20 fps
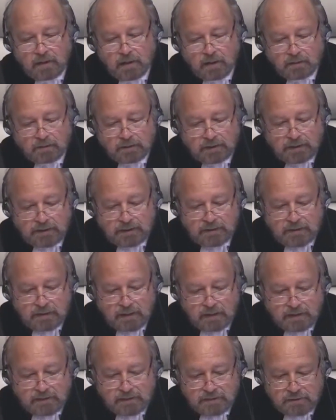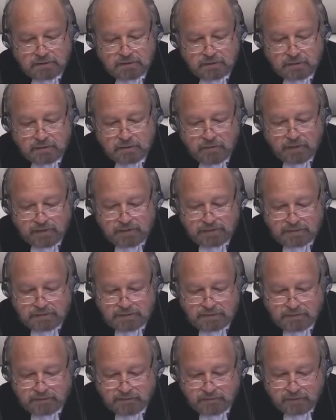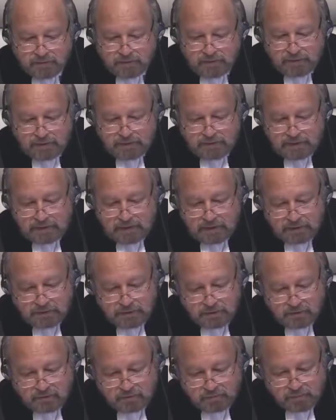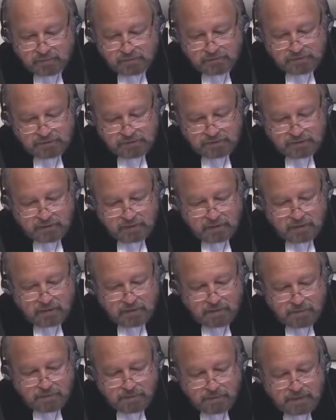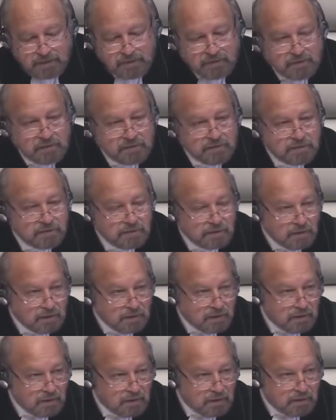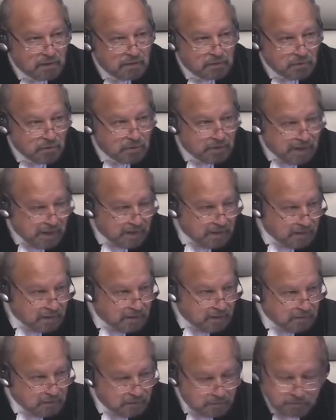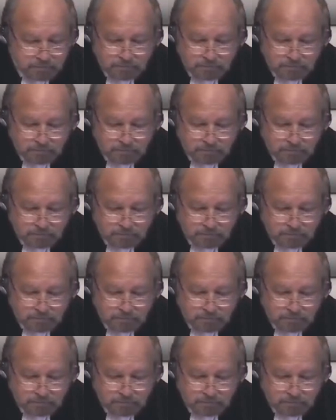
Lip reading: on India's request for the indication of provisional measures to an end.